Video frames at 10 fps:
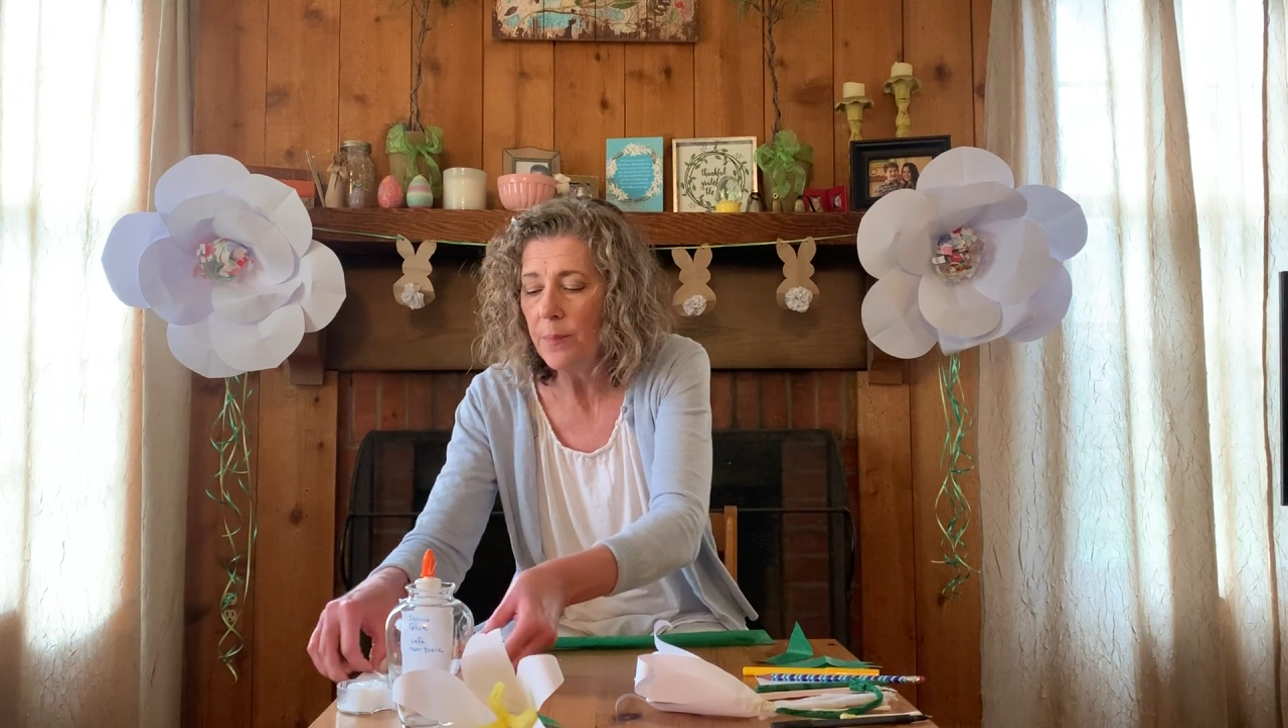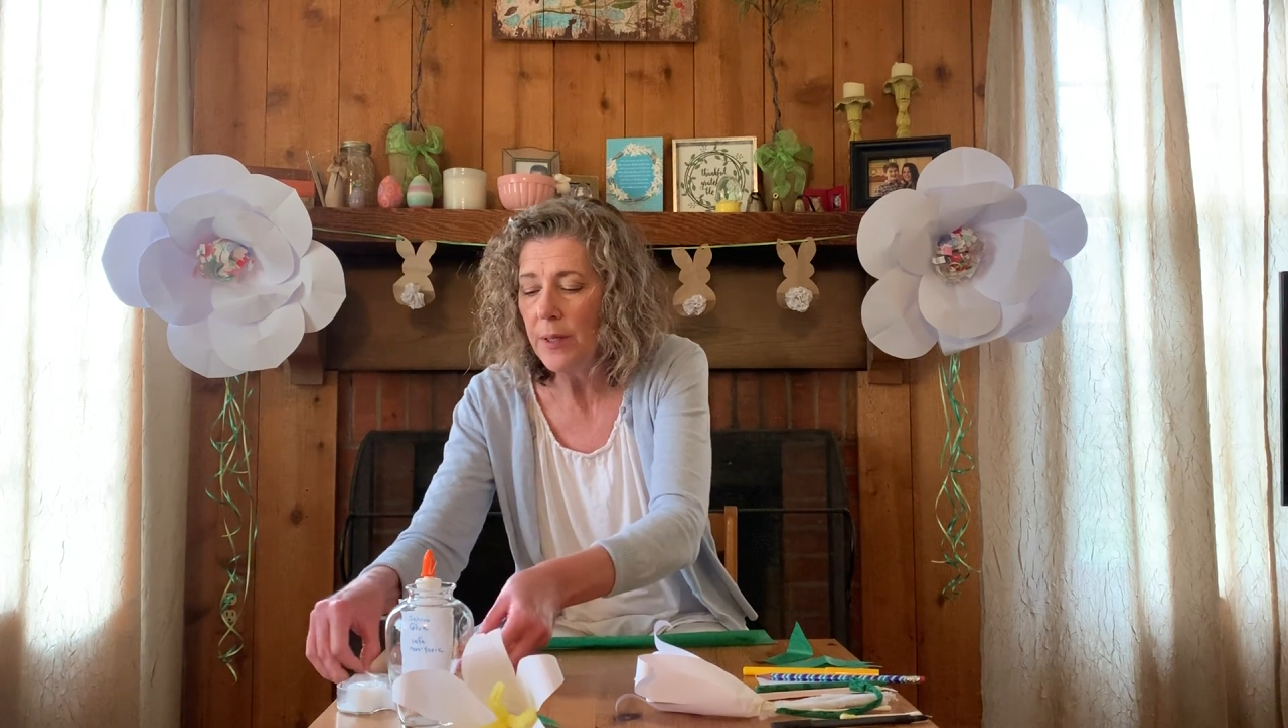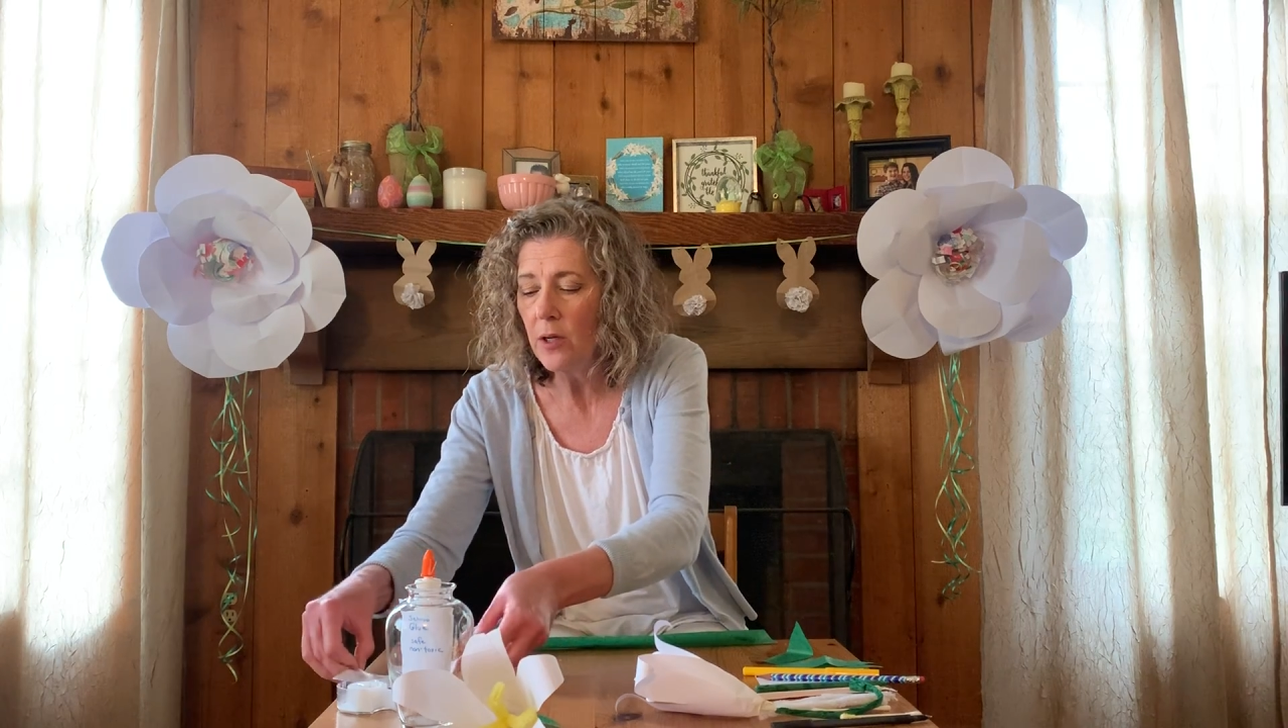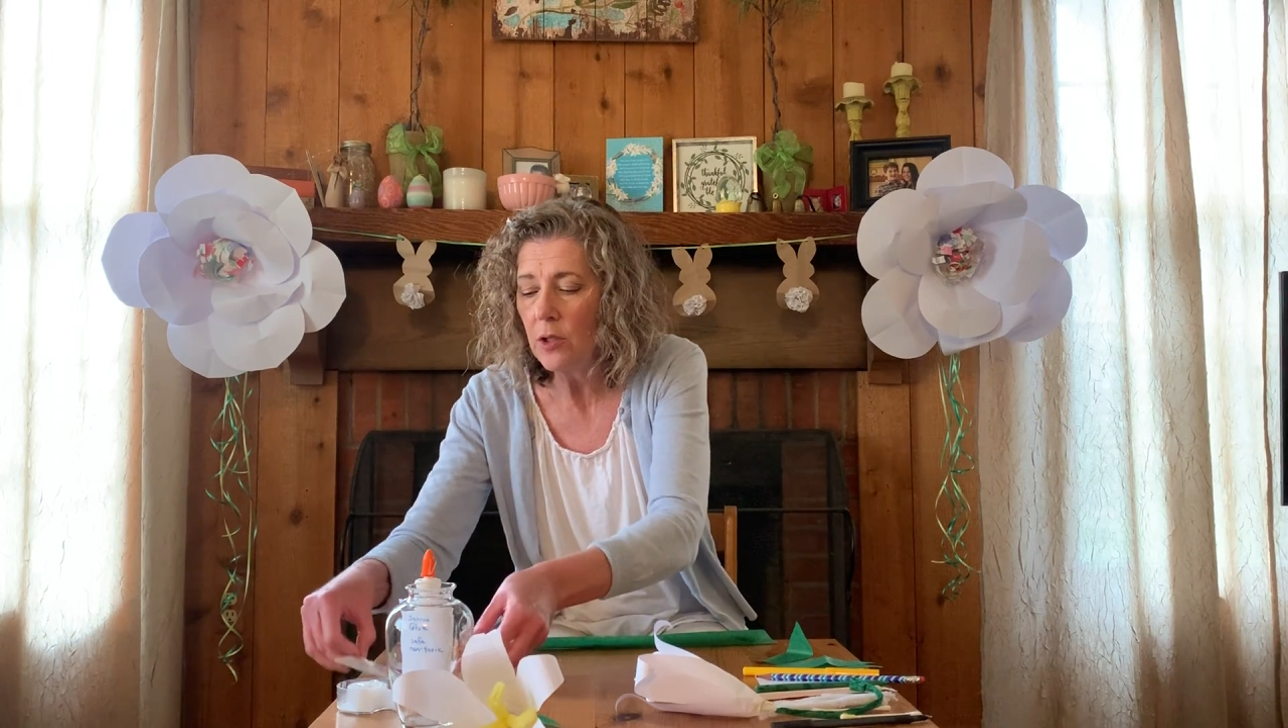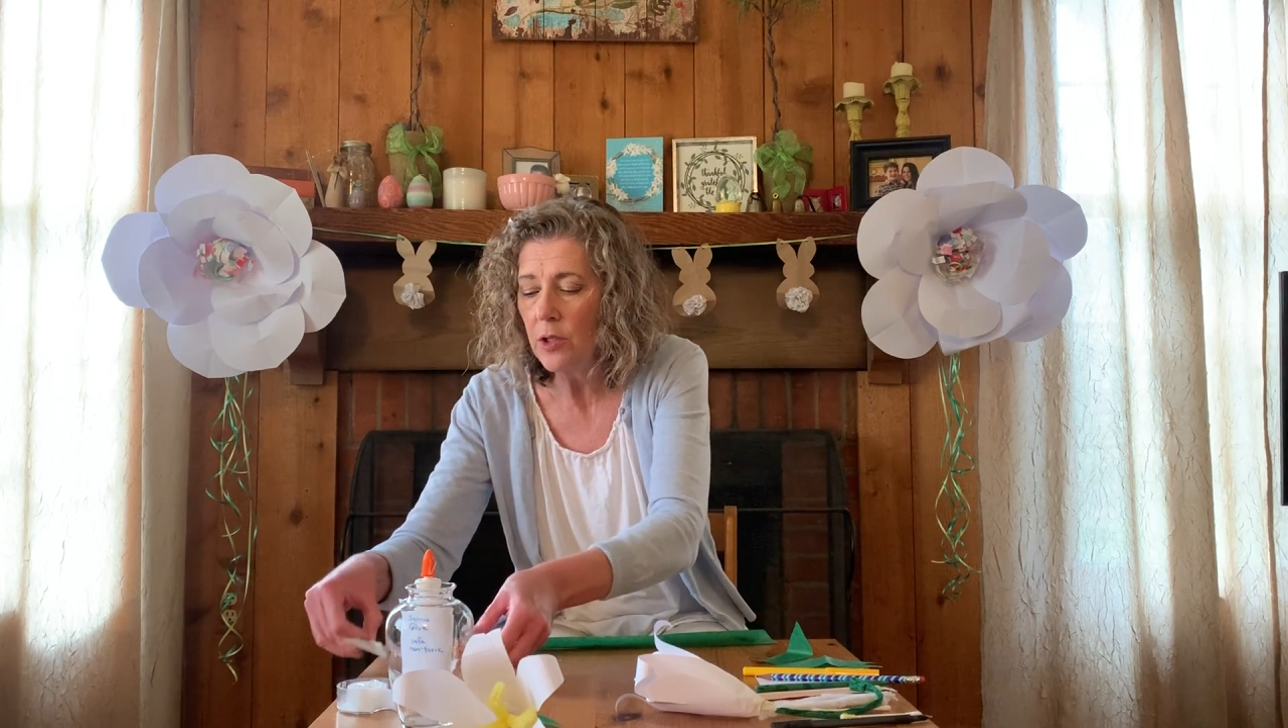
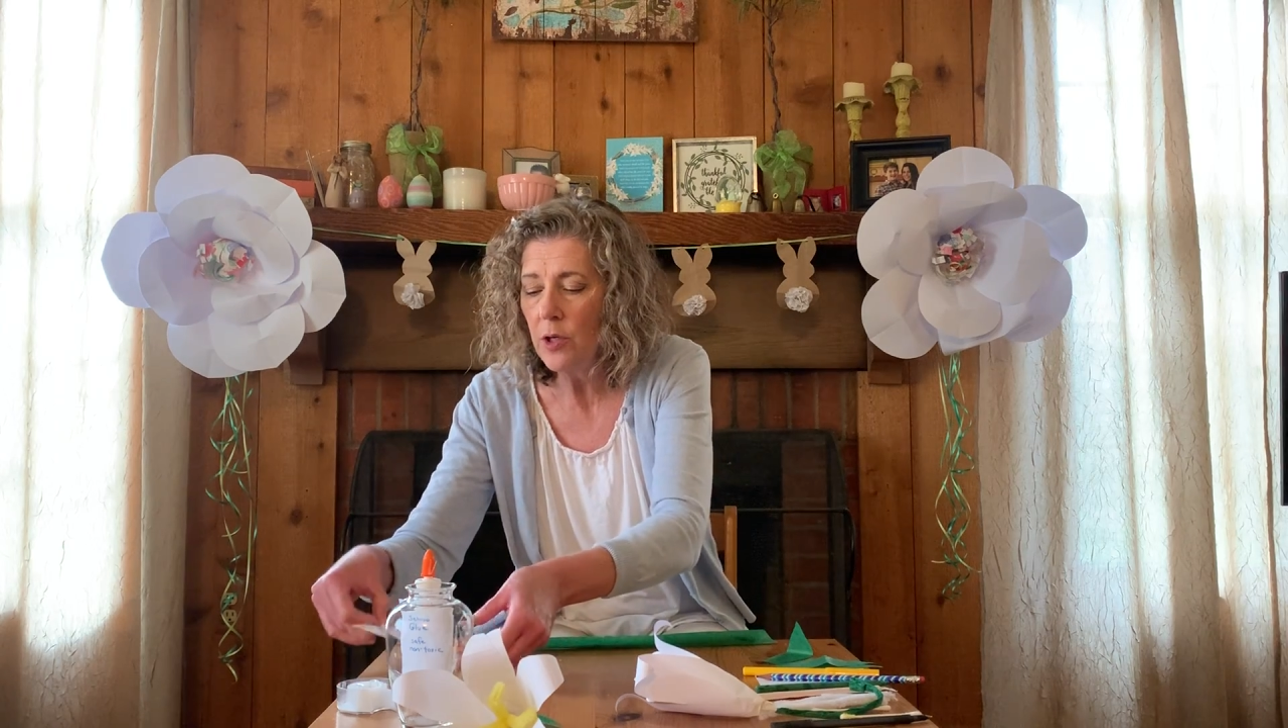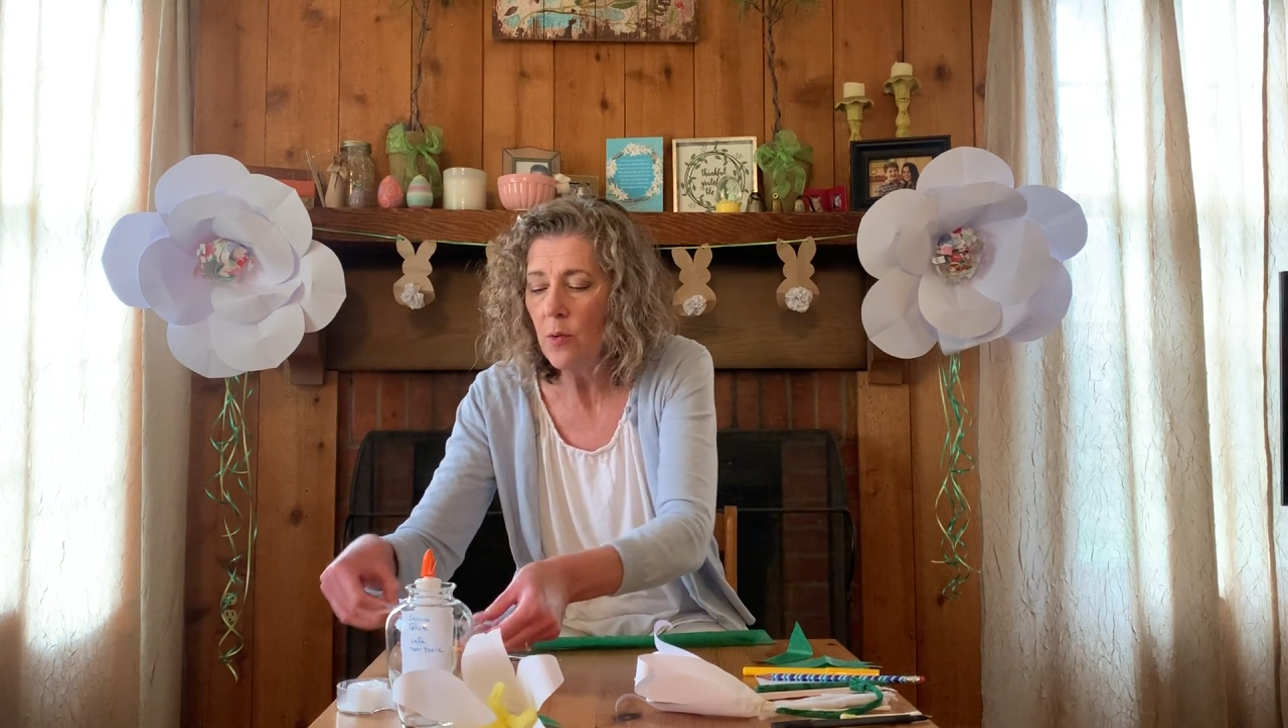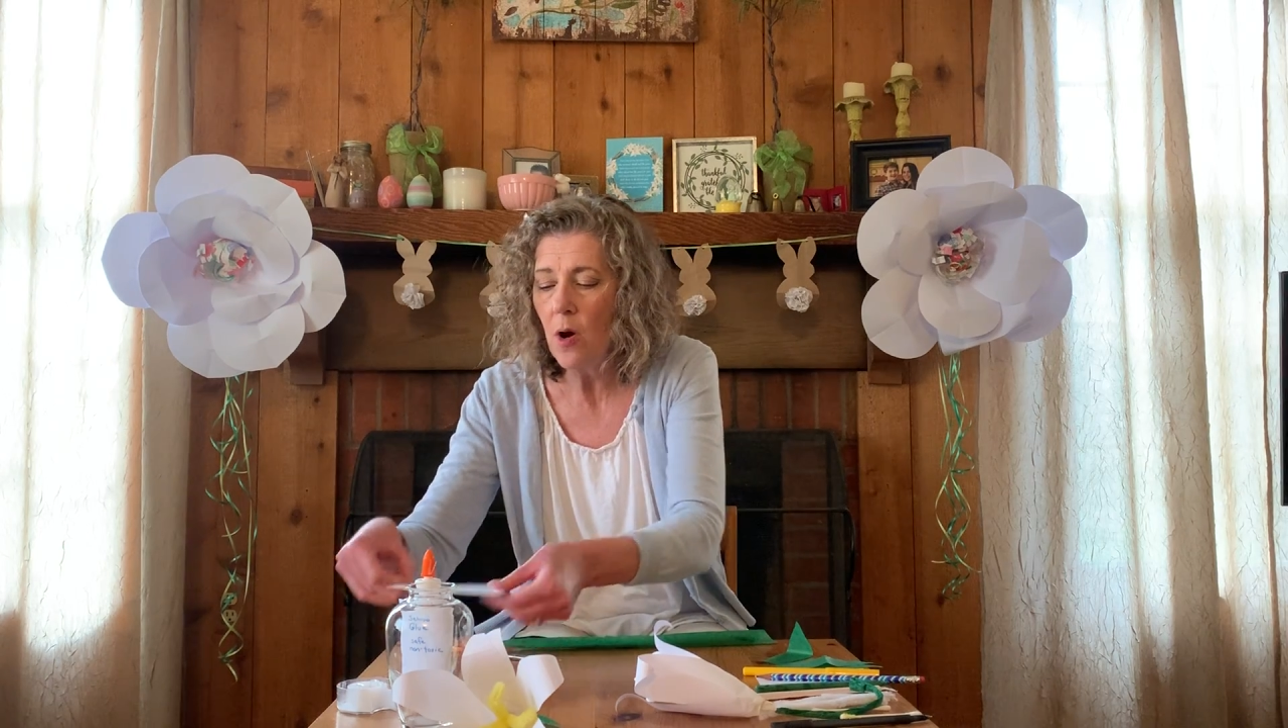bit of glue